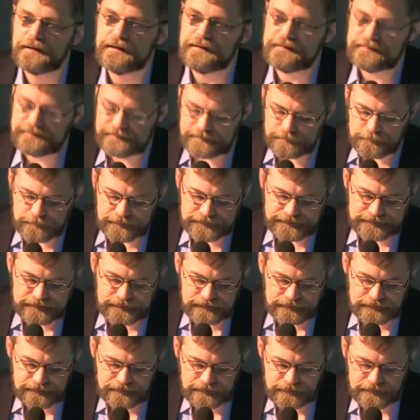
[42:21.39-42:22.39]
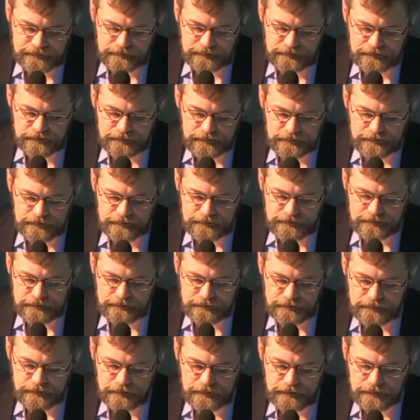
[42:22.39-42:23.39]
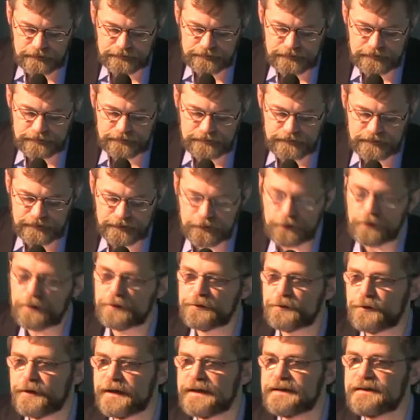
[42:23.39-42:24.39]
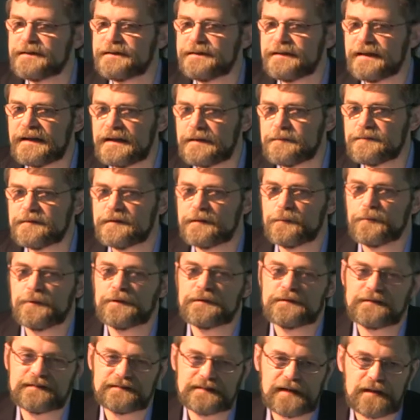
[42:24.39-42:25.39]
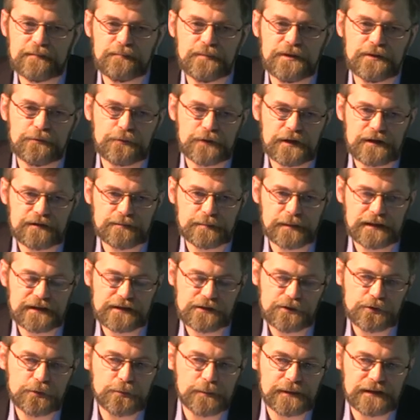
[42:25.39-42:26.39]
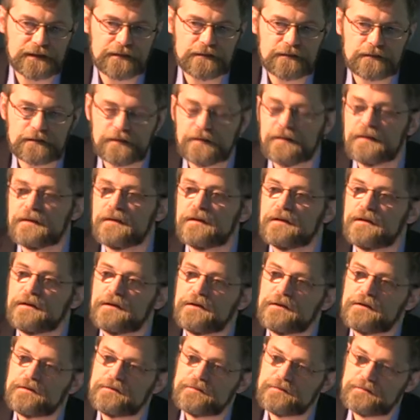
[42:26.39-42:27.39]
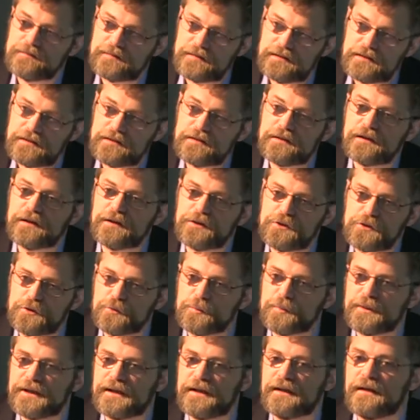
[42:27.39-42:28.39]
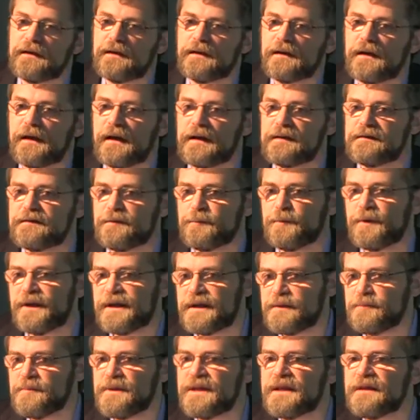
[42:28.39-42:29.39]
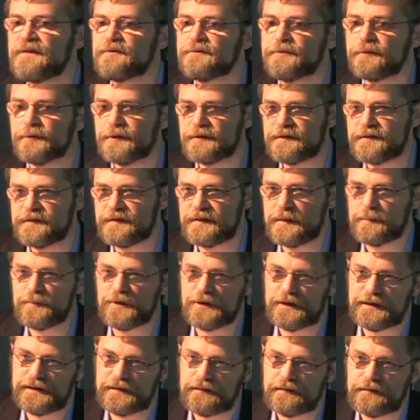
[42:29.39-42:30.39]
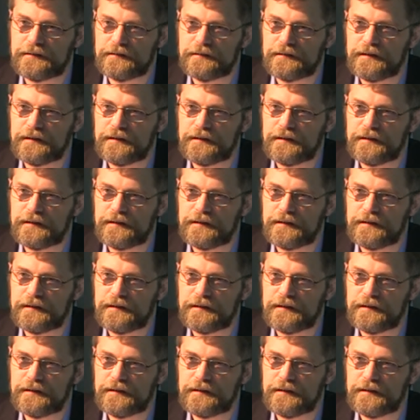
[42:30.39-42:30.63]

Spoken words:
It's simply that the enculturated apes, the ones that have been raised by humans, see the human as a very meaningful stimuli.